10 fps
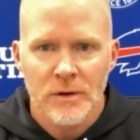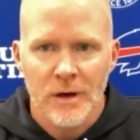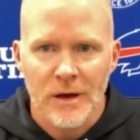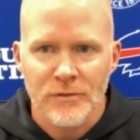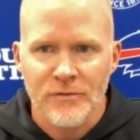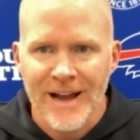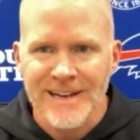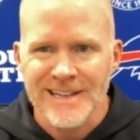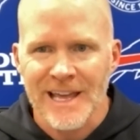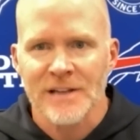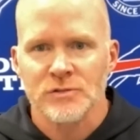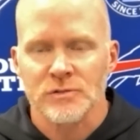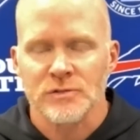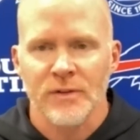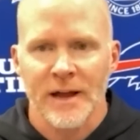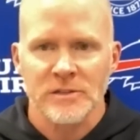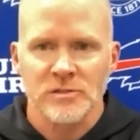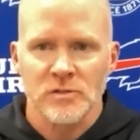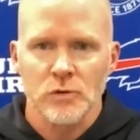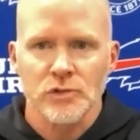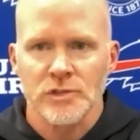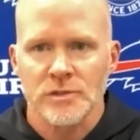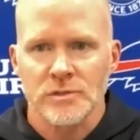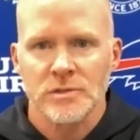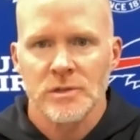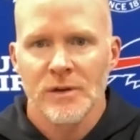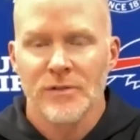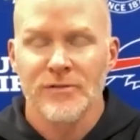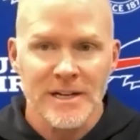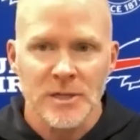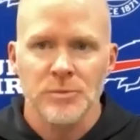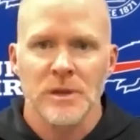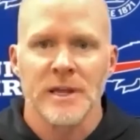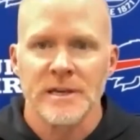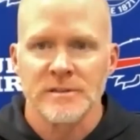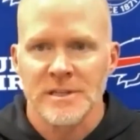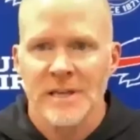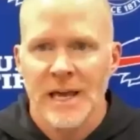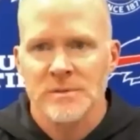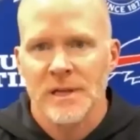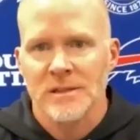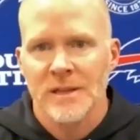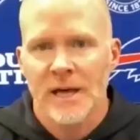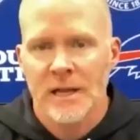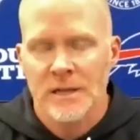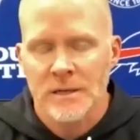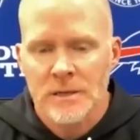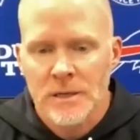uh, finding answers, finding solutions, finding plays in games like that. And